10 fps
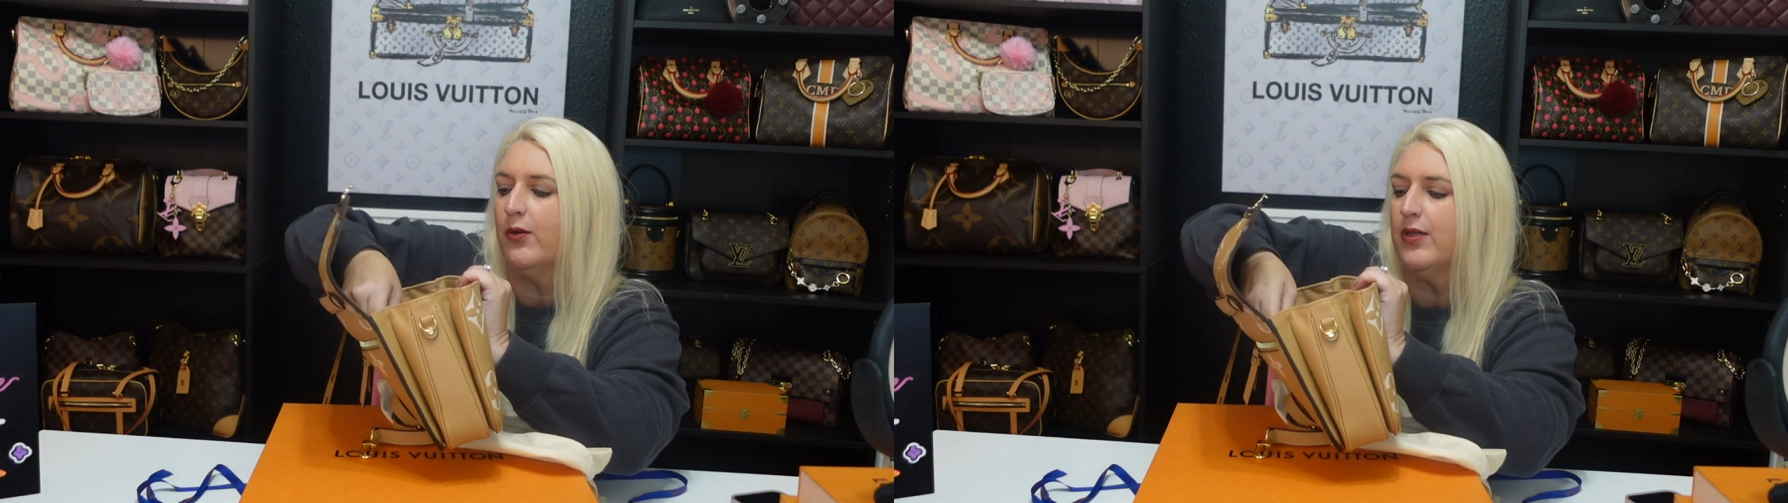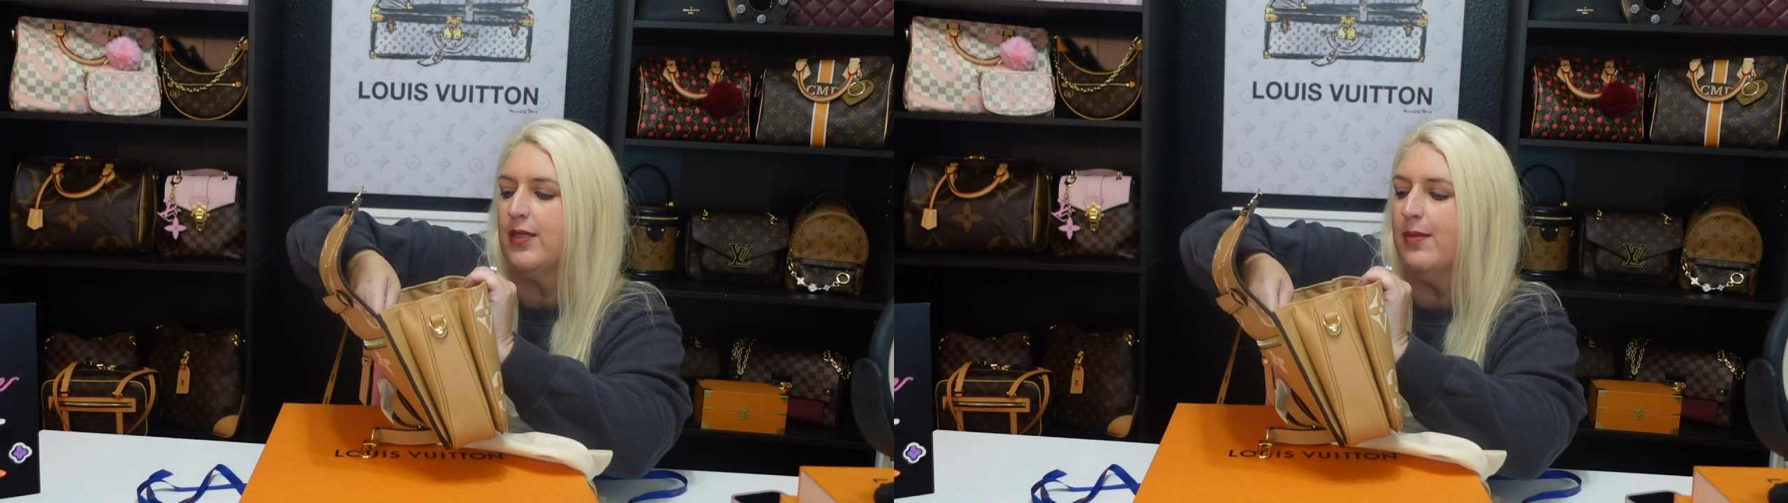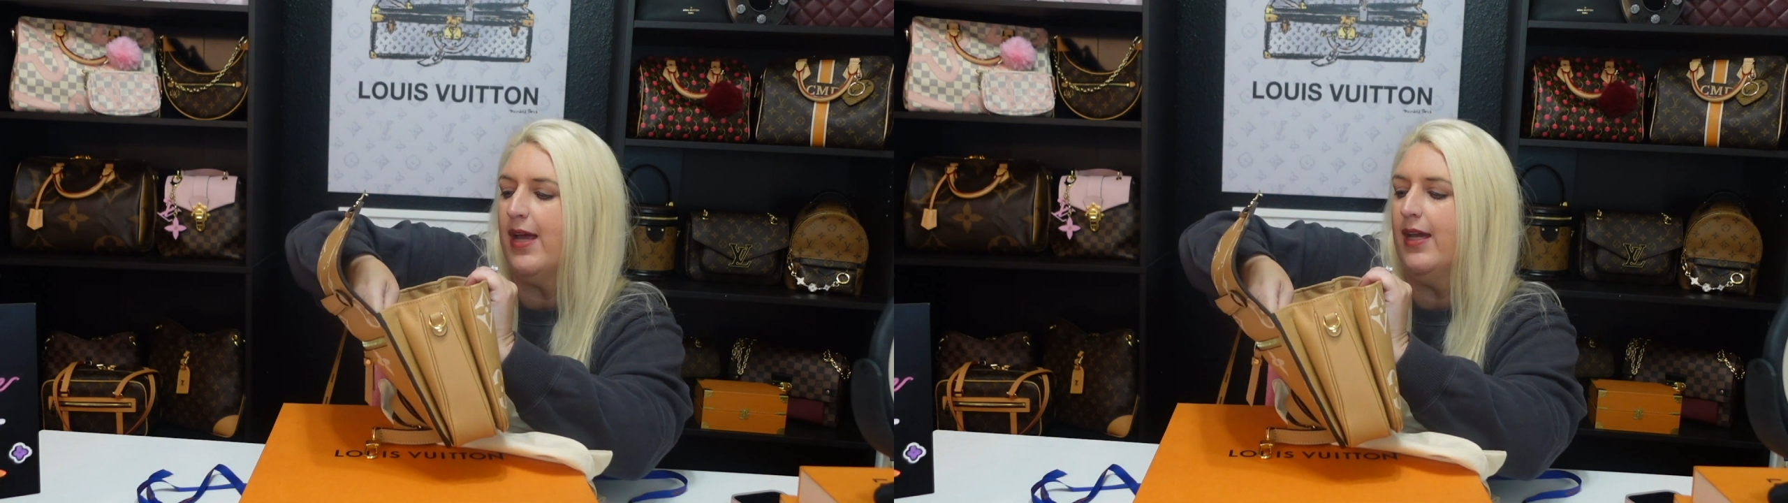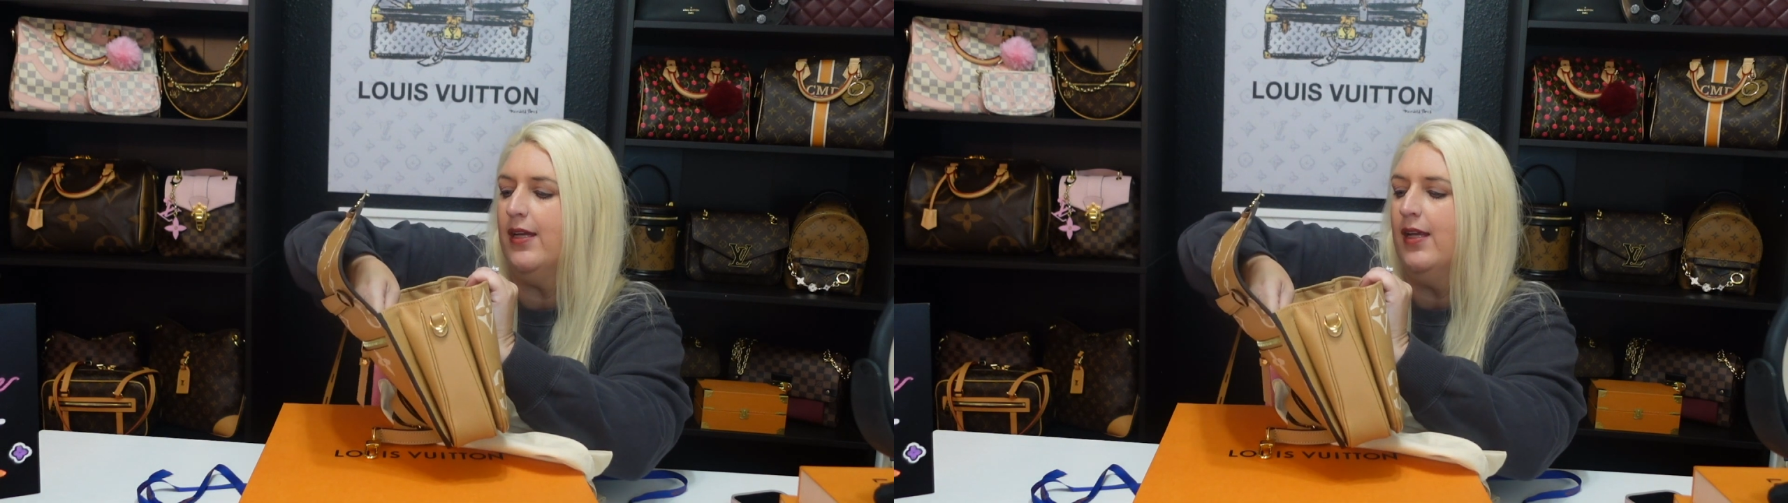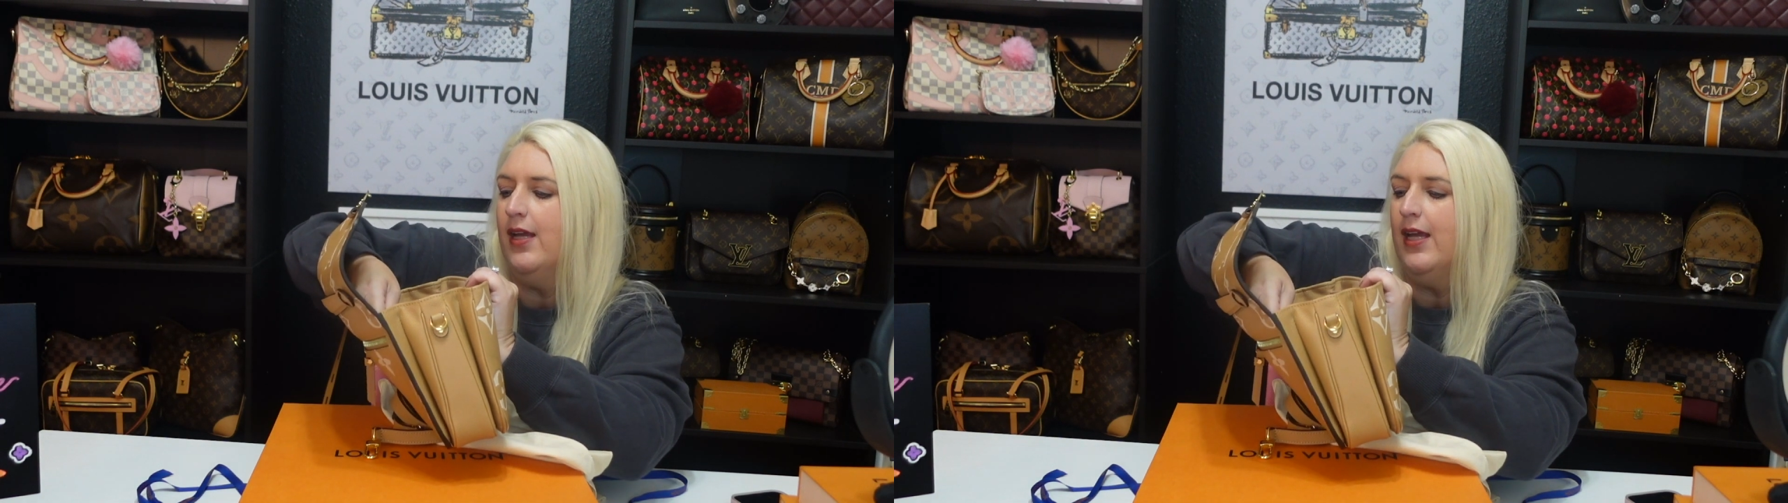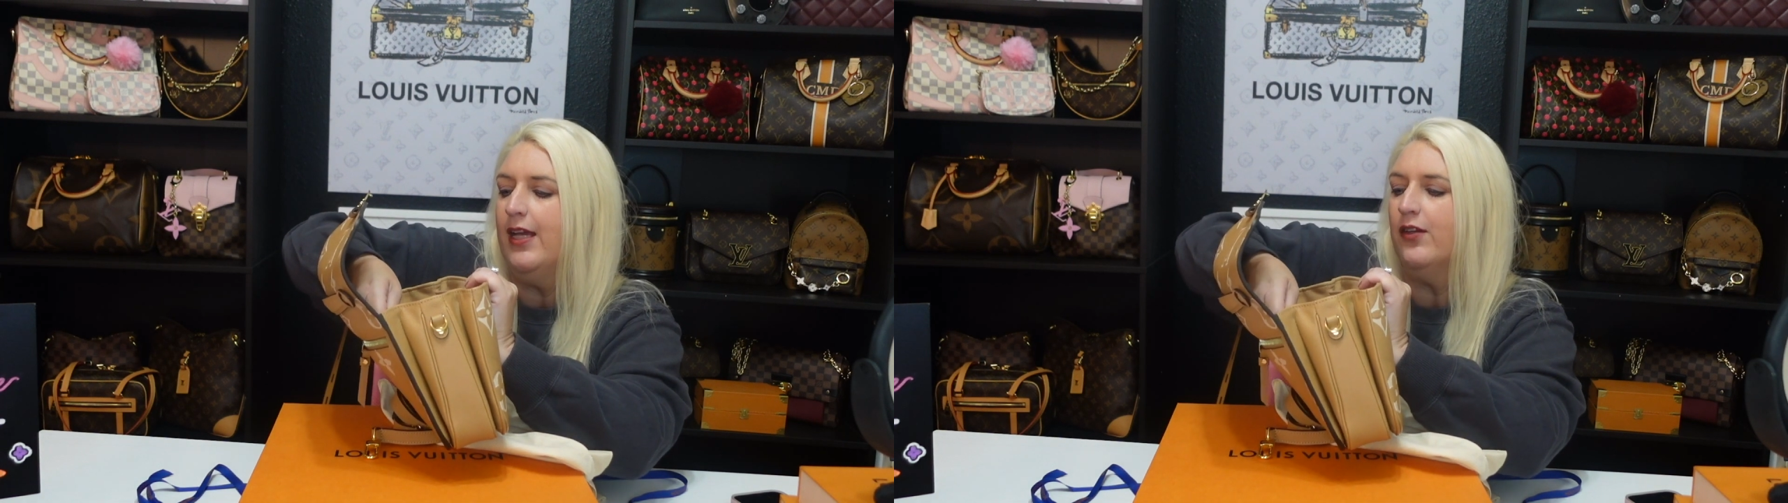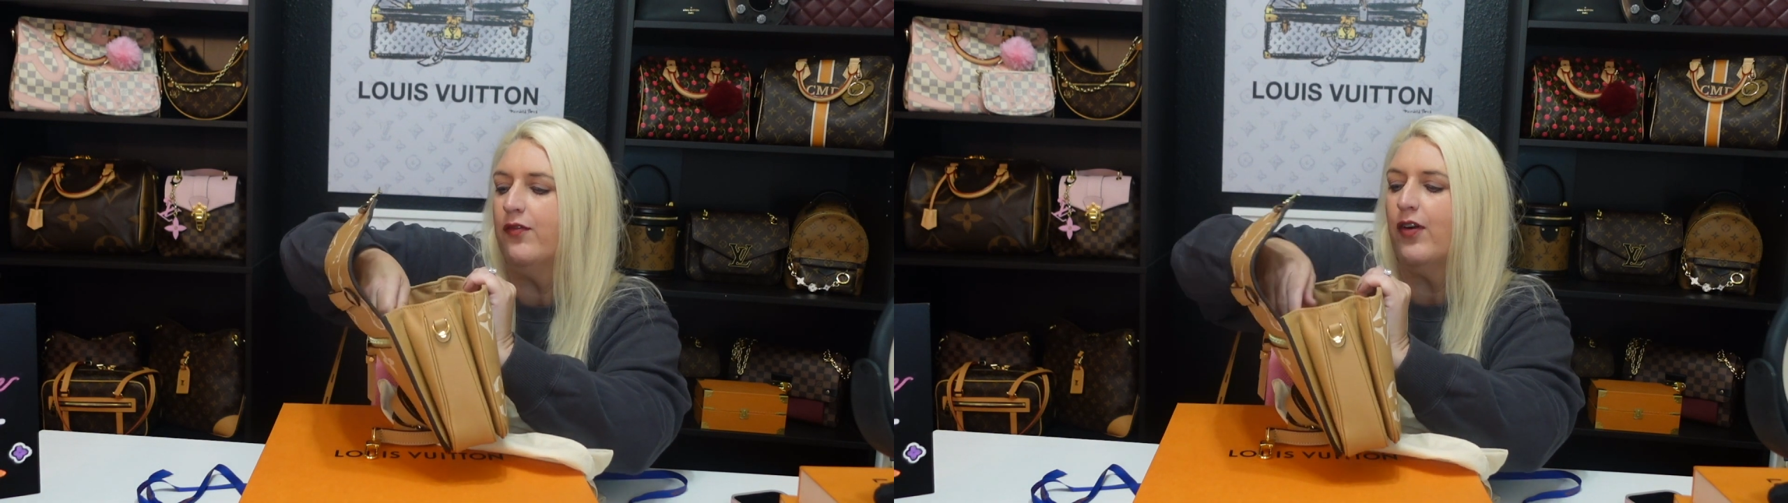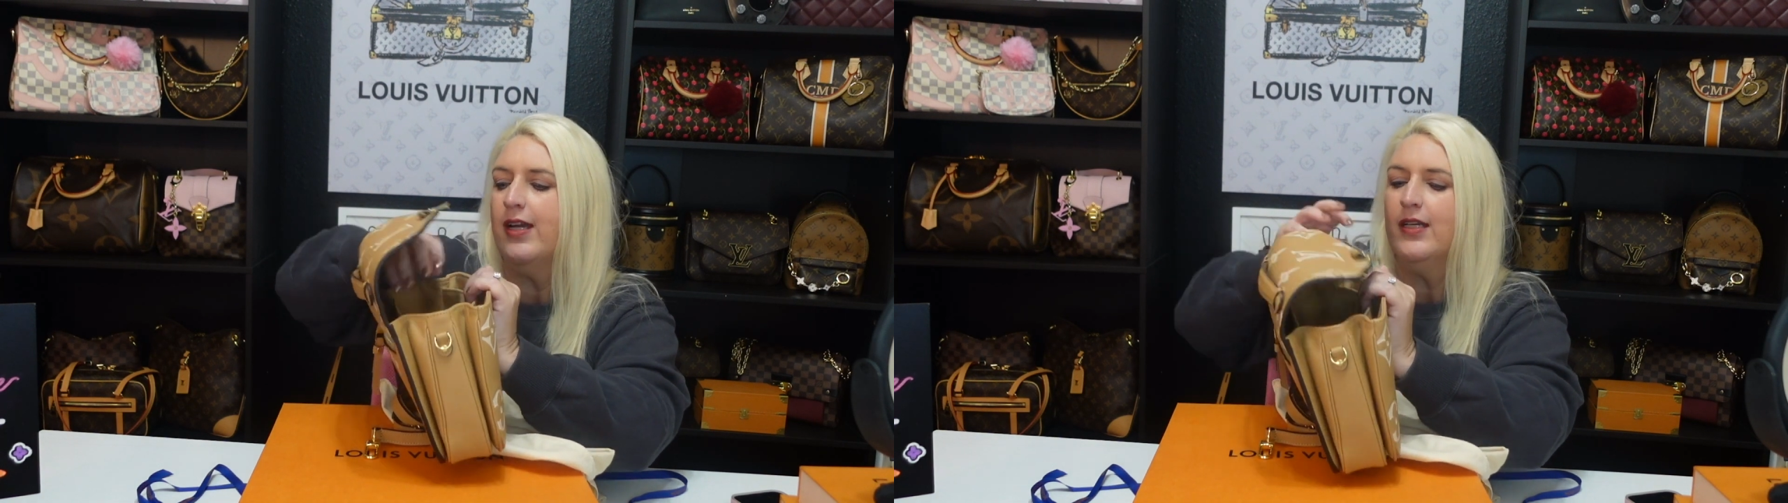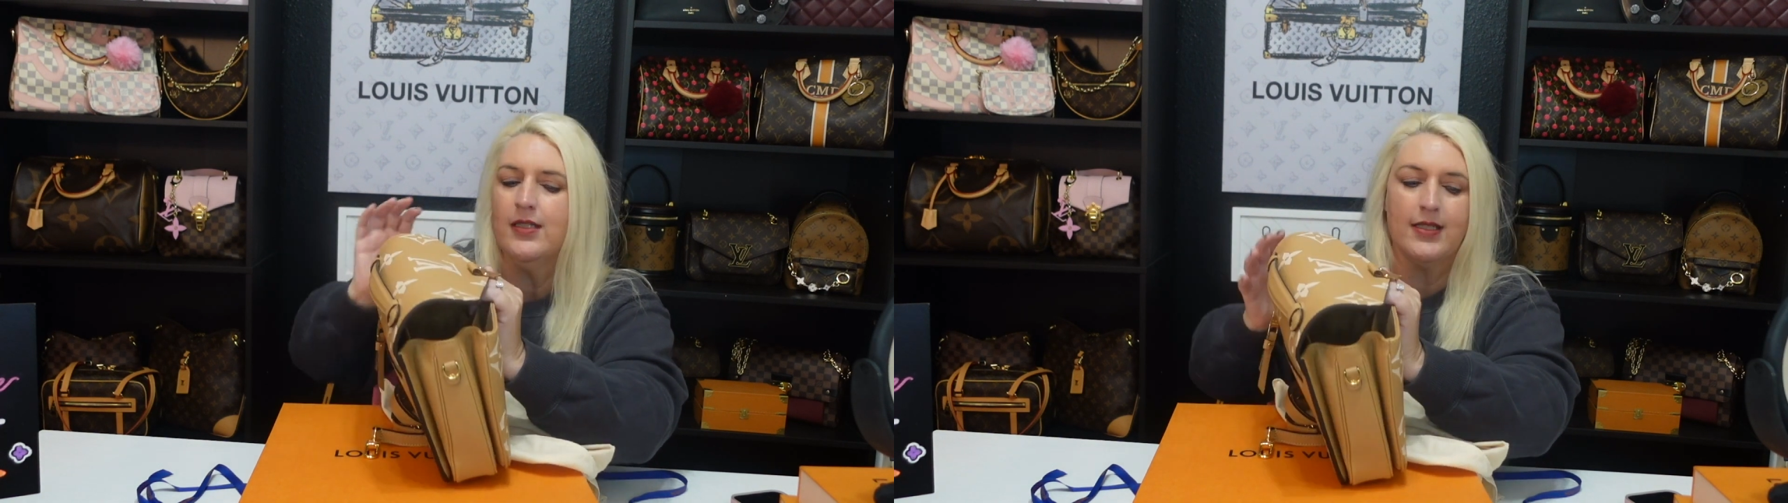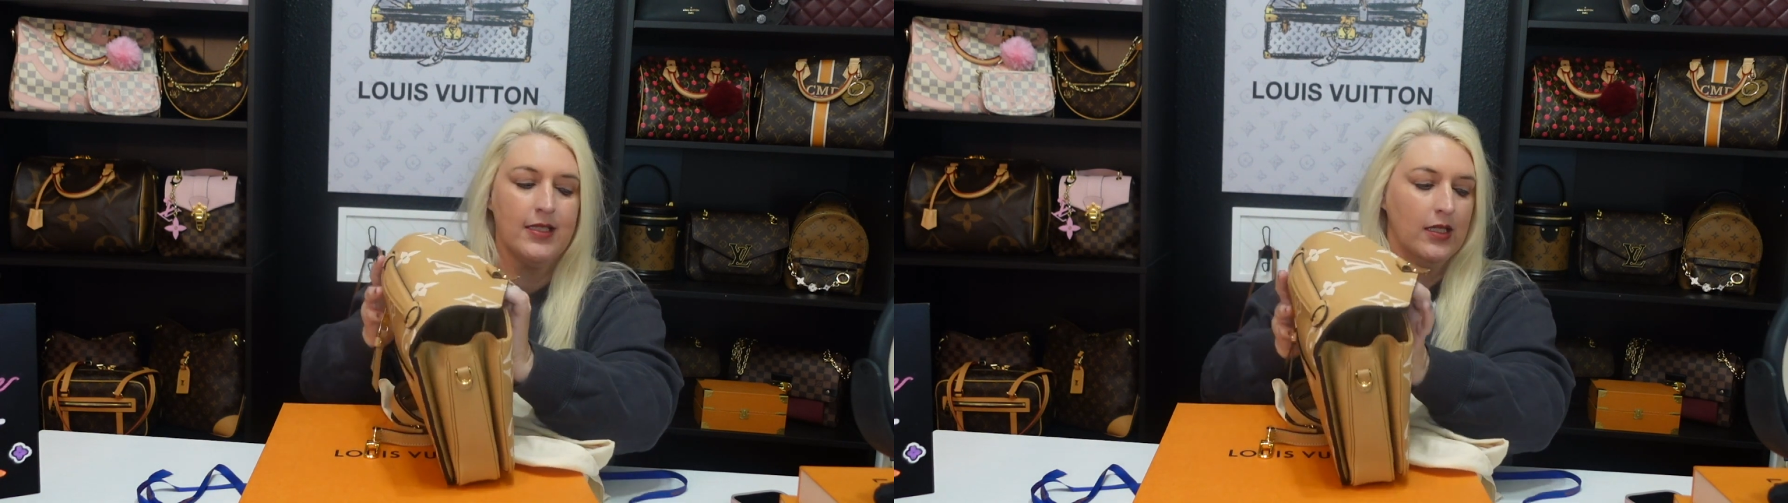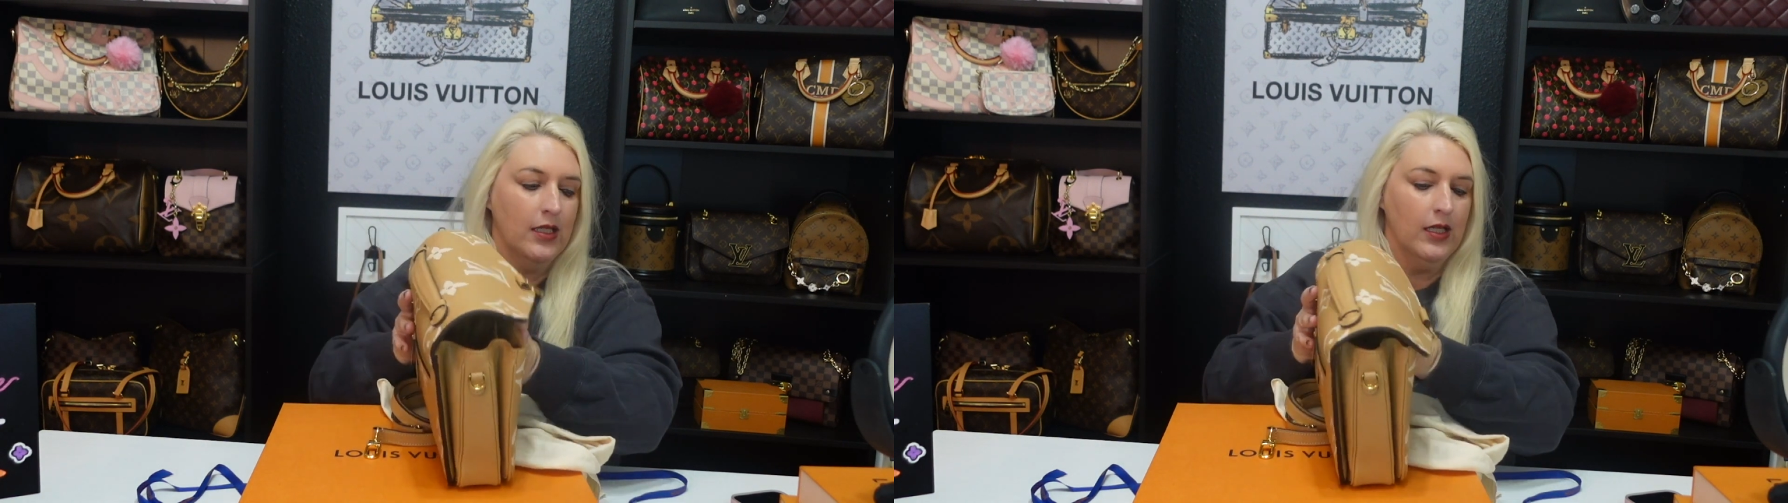was made in France.